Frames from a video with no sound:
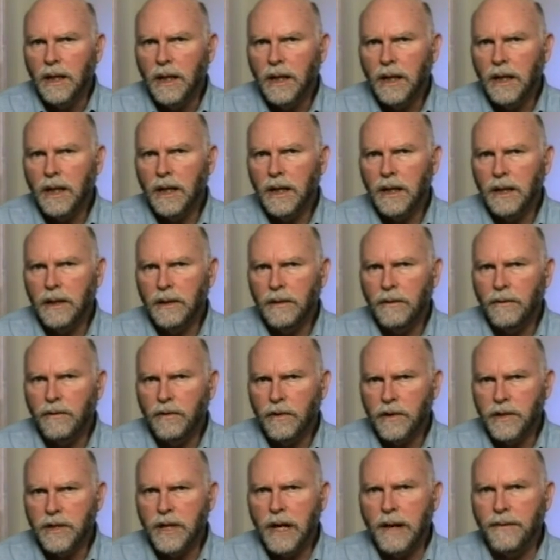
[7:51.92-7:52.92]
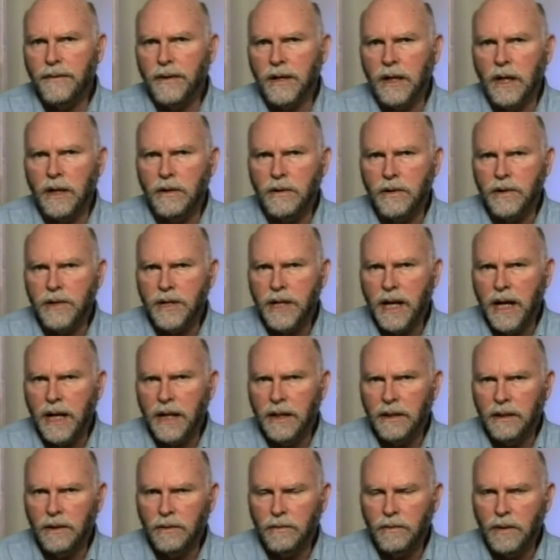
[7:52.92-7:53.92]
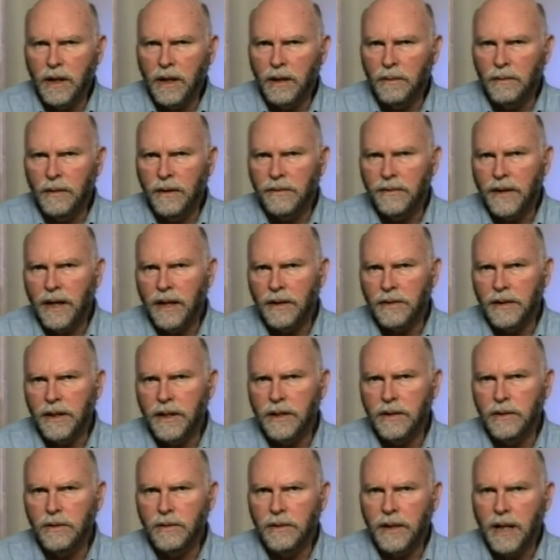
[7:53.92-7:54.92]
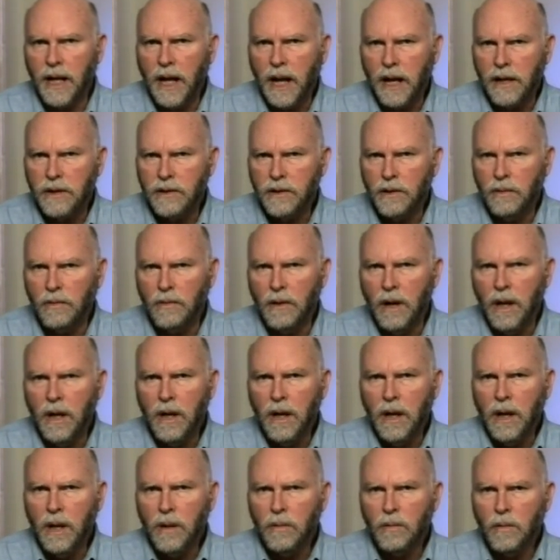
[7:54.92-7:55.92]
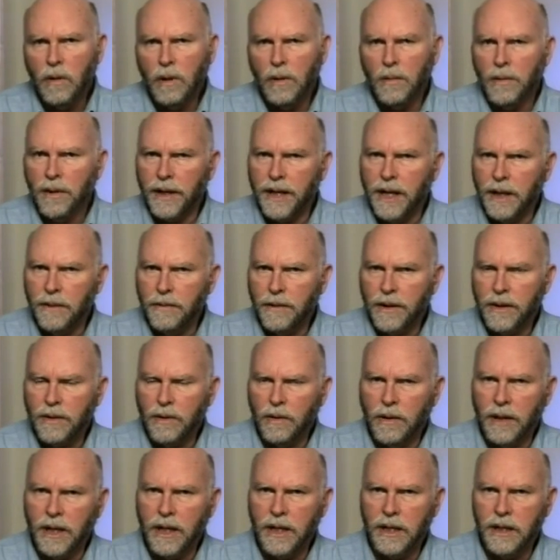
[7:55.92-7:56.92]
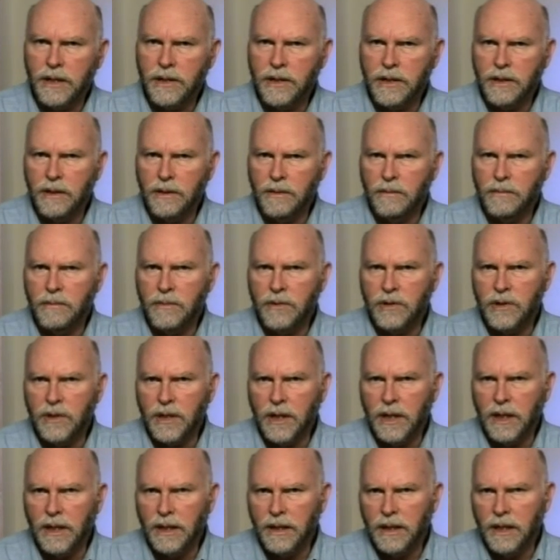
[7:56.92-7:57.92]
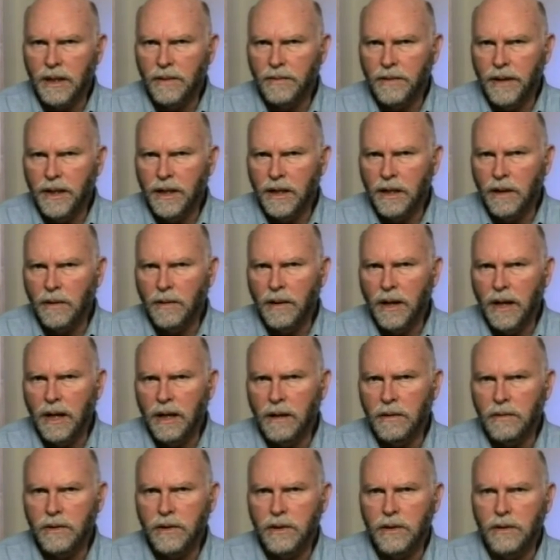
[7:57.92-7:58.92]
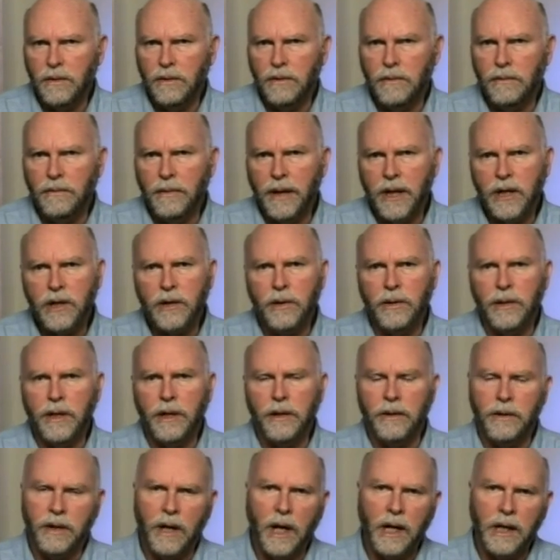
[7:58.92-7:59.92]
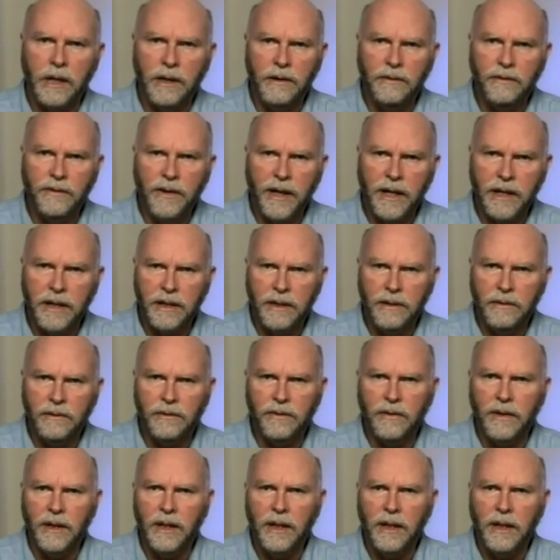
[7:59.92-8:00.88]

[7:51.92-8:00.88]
uh, first even understand the realm of how they do that. So we're working with organisms uh, that we know how to make sure they're not infective,